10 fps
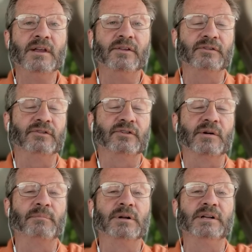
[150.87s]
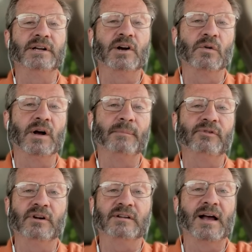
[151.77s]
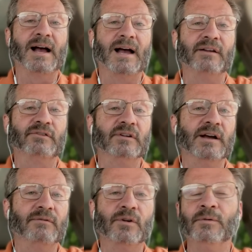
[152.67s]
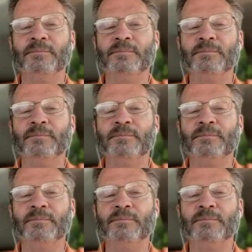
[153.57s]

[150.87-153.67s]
This is complete corruption at the highest level.